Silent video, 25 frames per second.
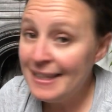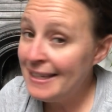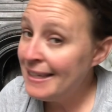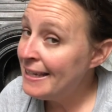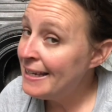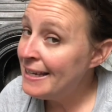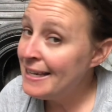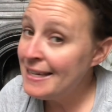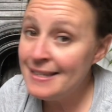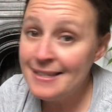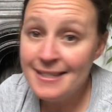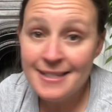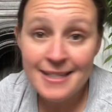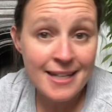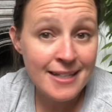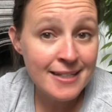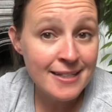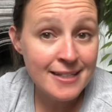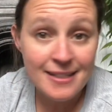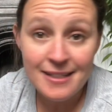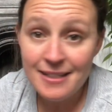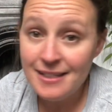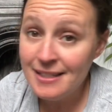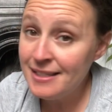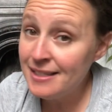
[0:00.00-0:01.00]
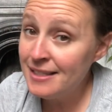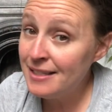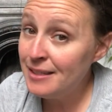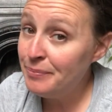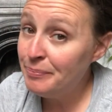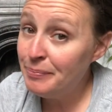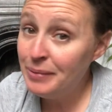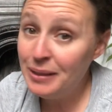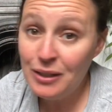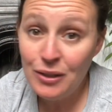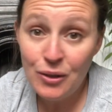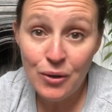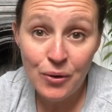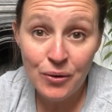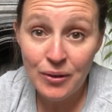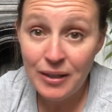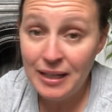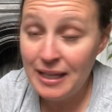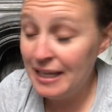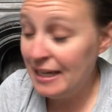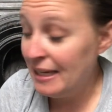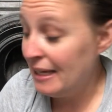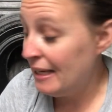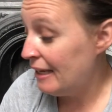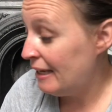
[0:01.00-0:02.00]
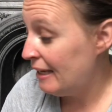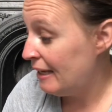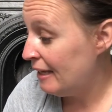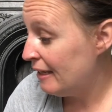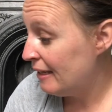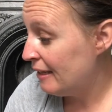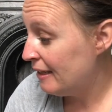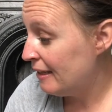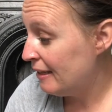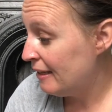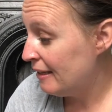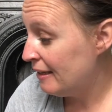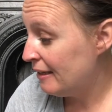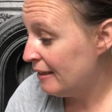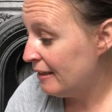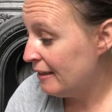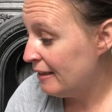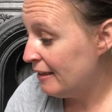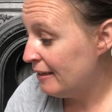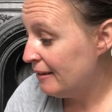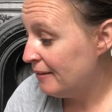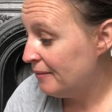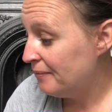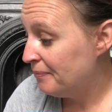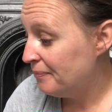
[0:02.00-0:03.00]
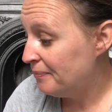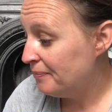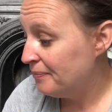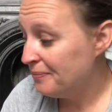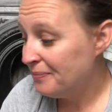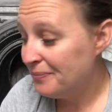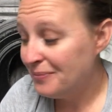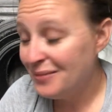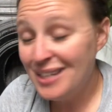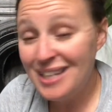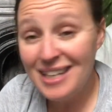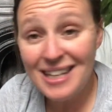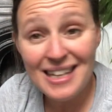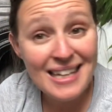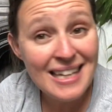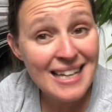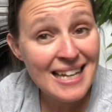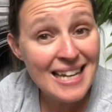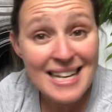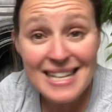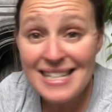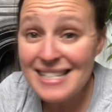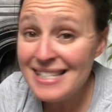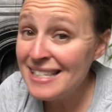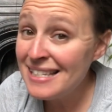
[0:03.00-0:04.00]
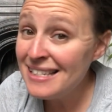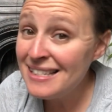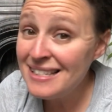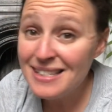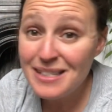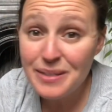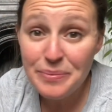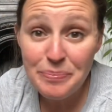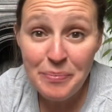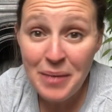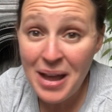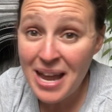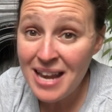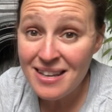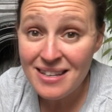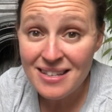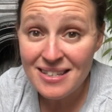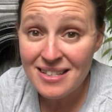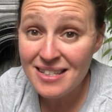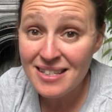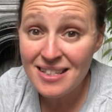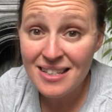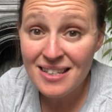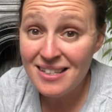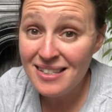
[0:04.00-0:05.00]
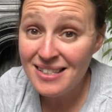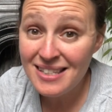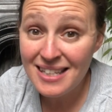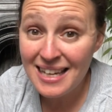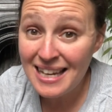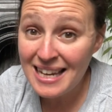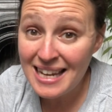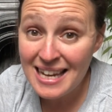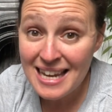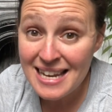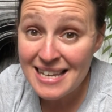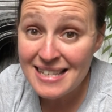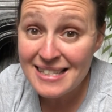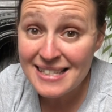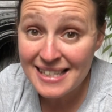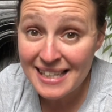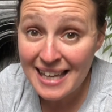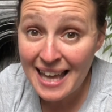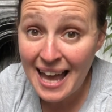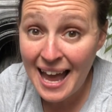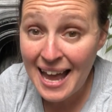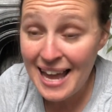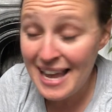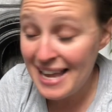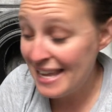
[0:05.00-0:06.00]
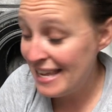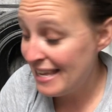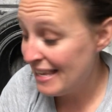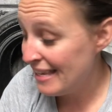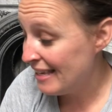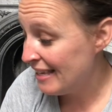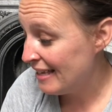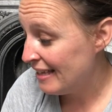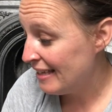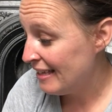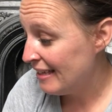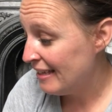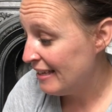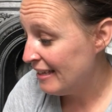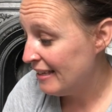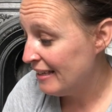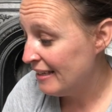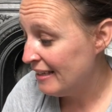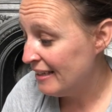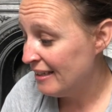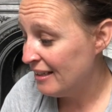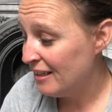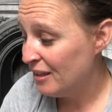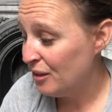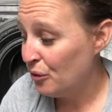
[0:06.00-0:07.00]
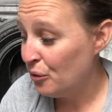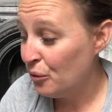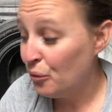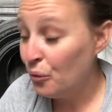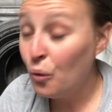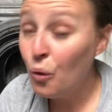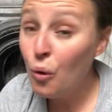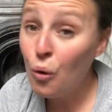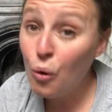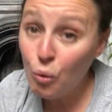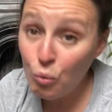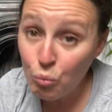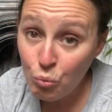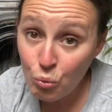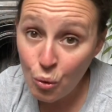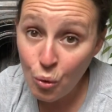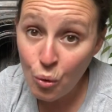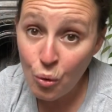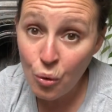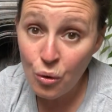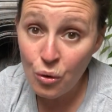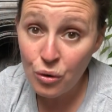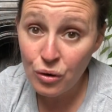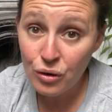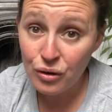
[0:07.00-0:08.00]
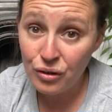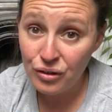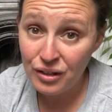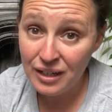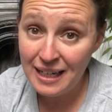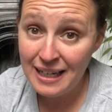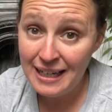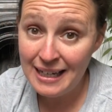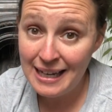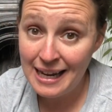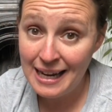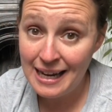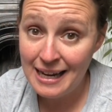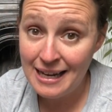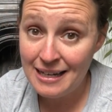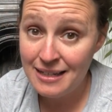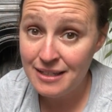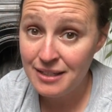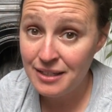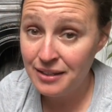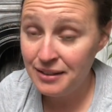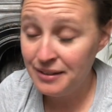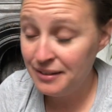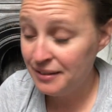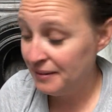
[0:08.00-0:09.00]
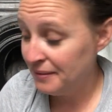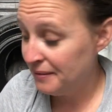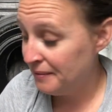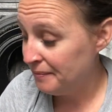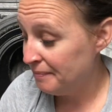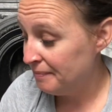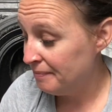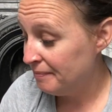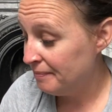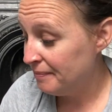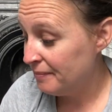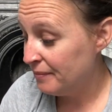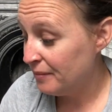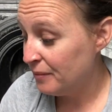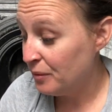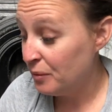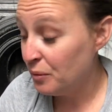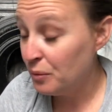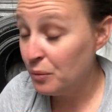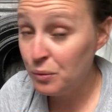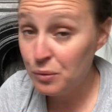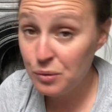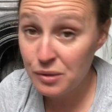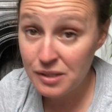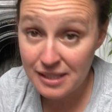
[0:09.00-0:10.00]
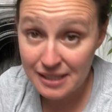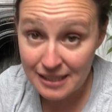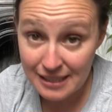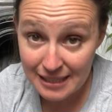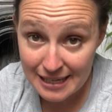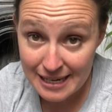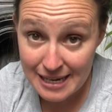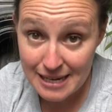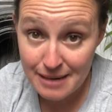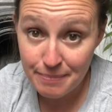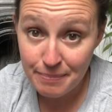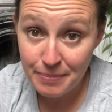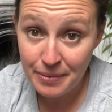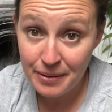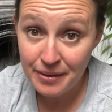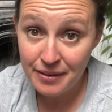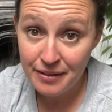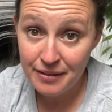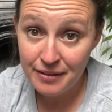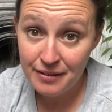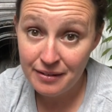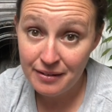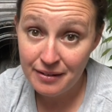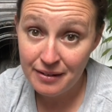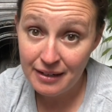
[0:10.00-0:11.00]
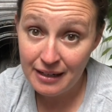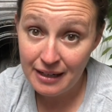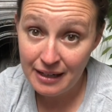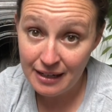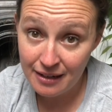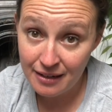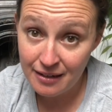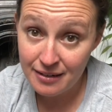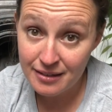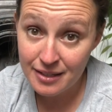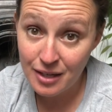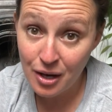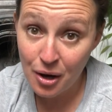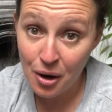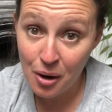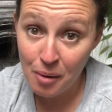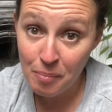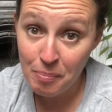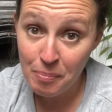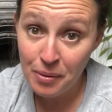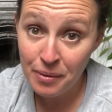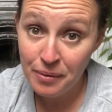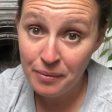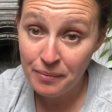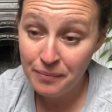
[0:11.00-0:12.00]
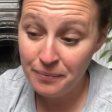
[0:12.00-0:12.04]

He doesn't belong here. He isn't meant to eat cake, or walk on a lead, or sleep in a tub.